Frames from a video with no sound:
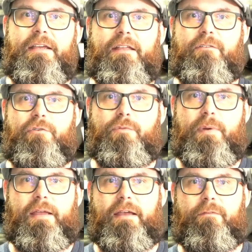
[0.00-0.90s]
and so you
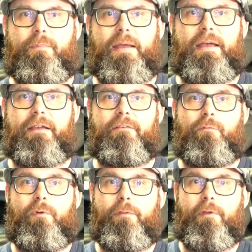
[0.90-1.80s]
may have bags
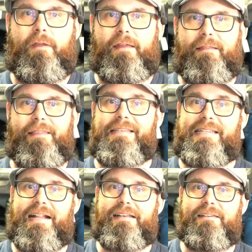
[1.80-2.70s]
with a less
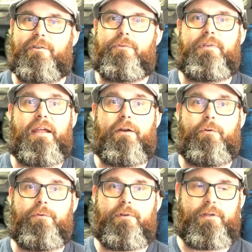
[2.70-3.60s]
than ideal
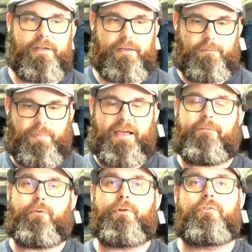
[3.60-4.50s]
down and
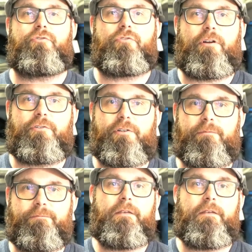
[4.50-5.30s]
baffle construction.